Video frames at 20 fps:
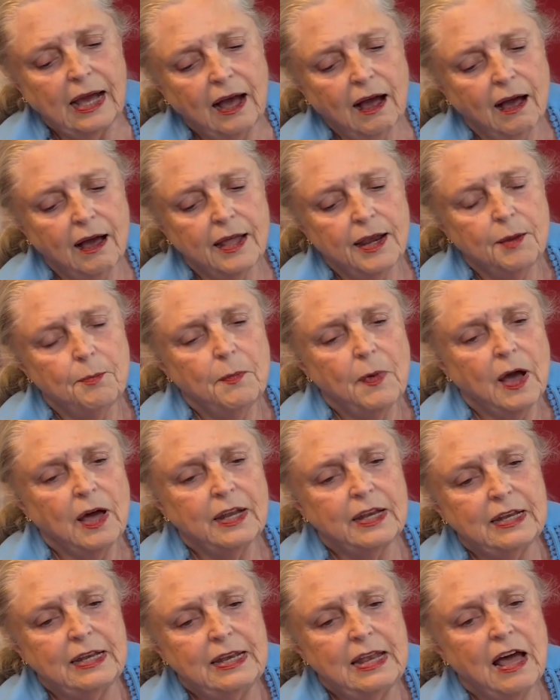On
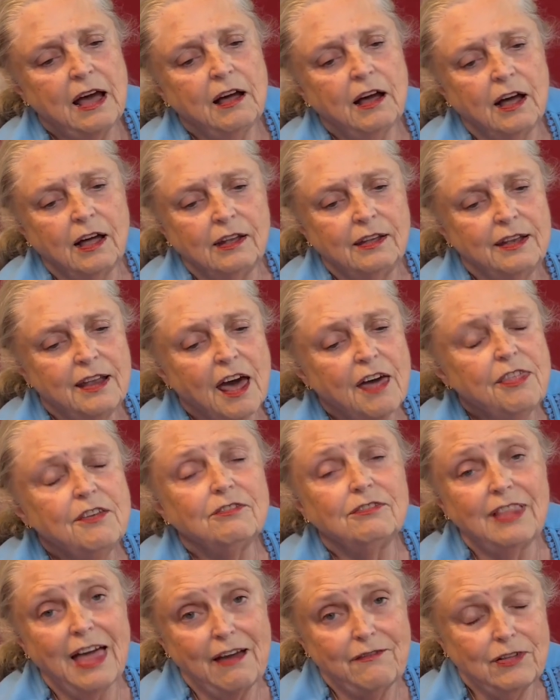another
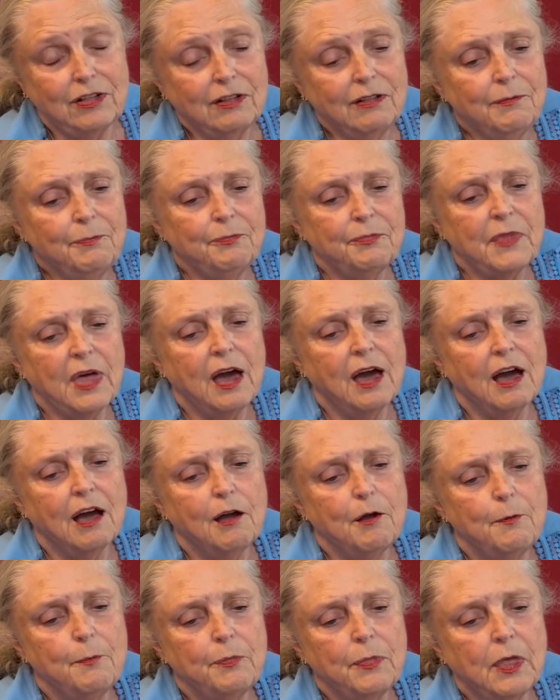level,
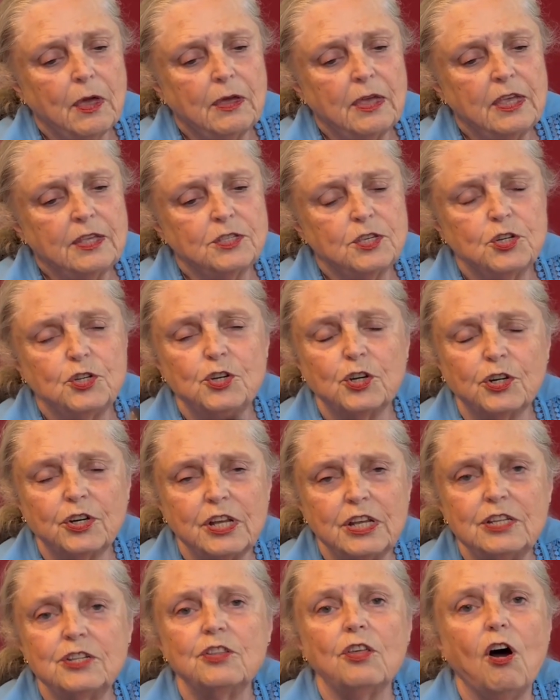it's a
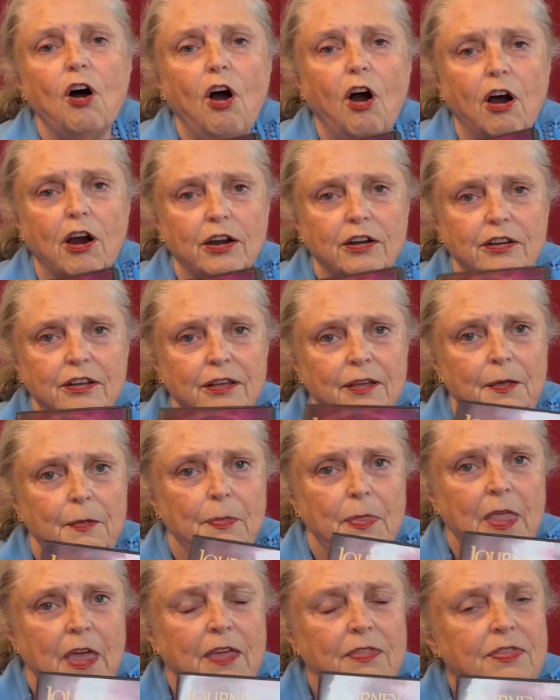journey to the heart,
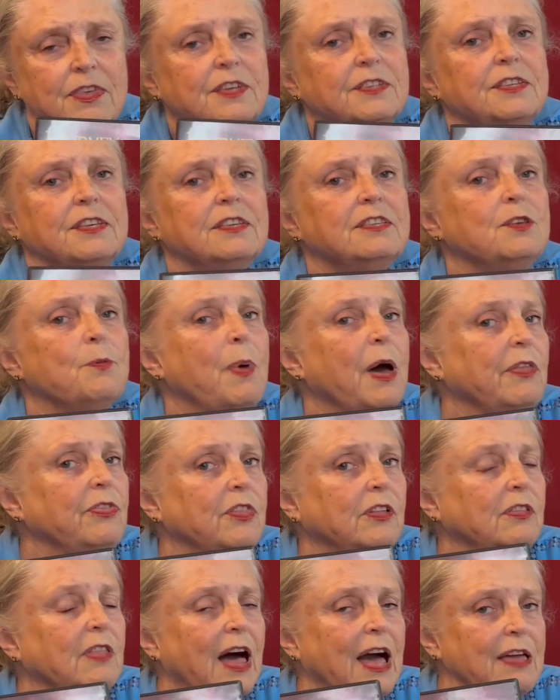and this is about
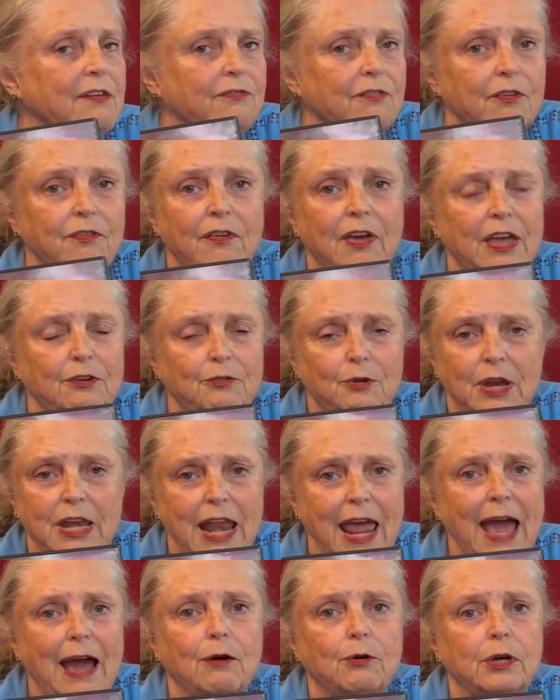the life of Henry
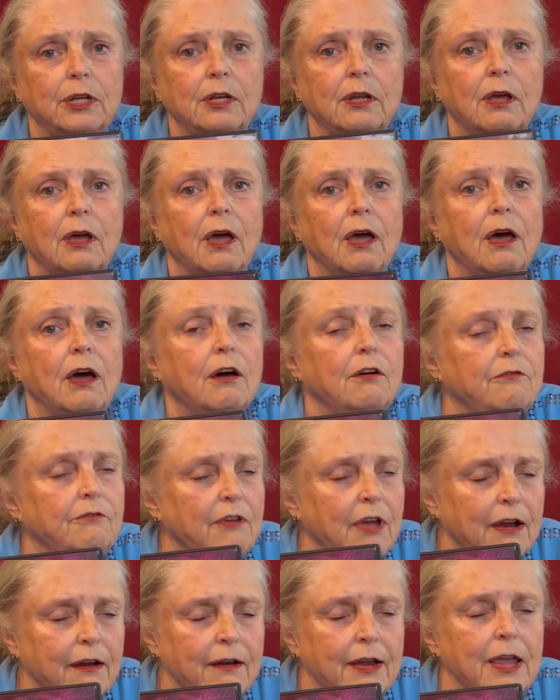Nouwen, a
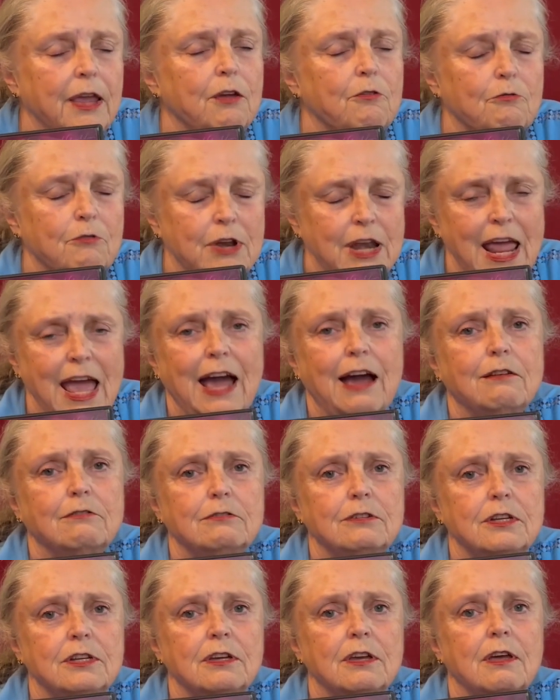very
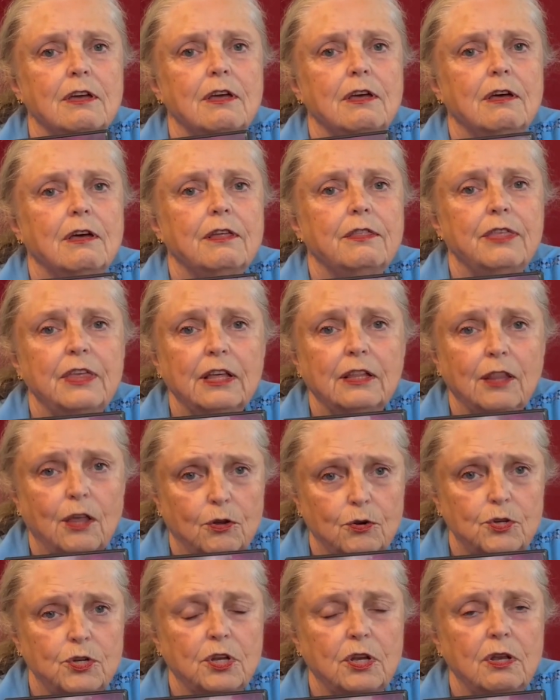renowned
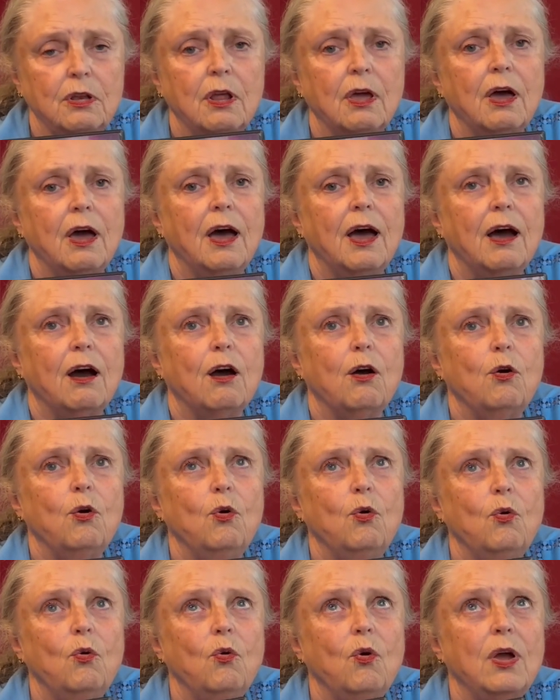theologian
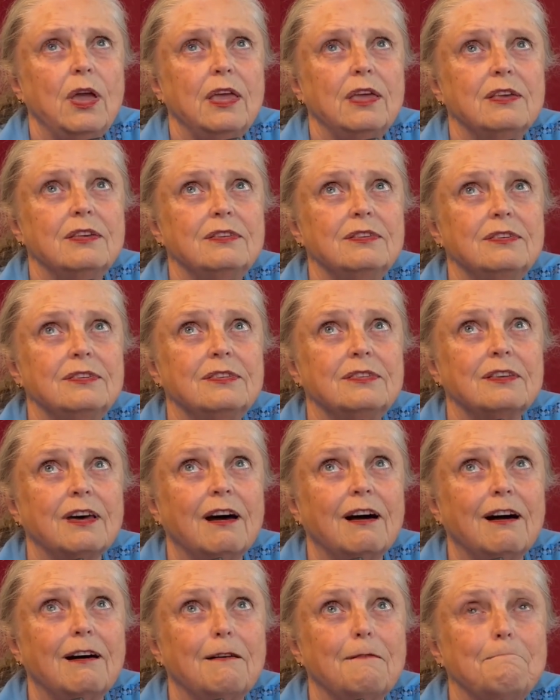who is
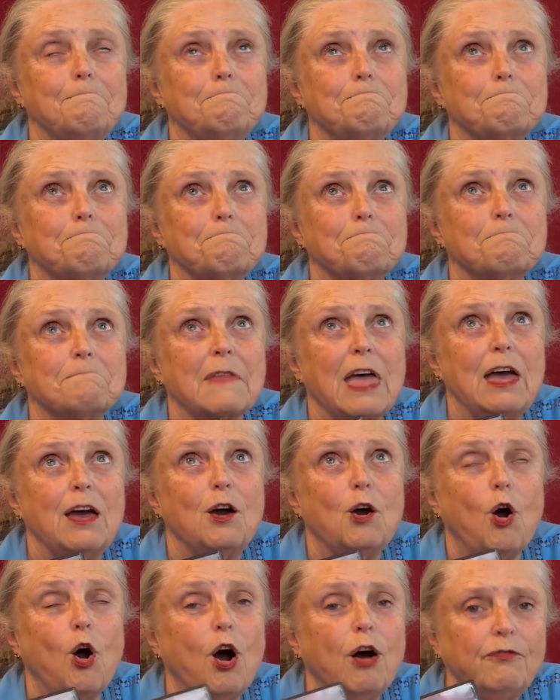
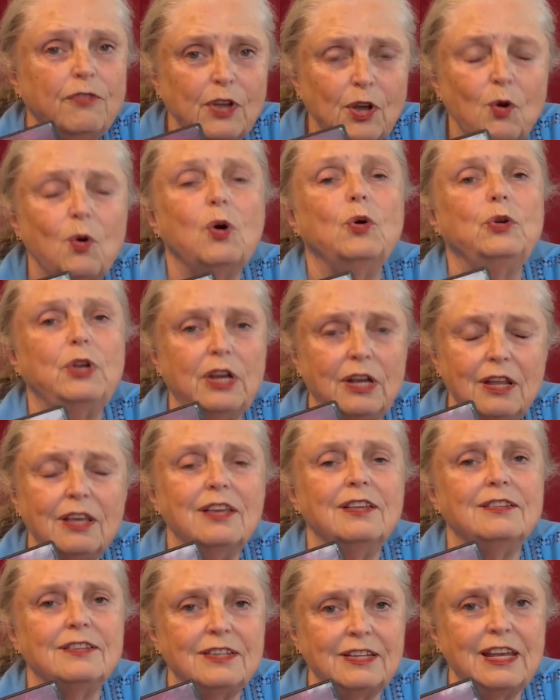often quoted
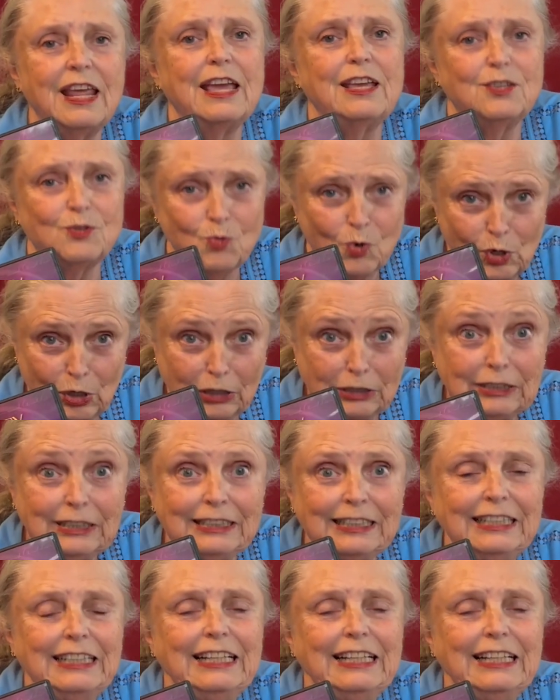in today's world.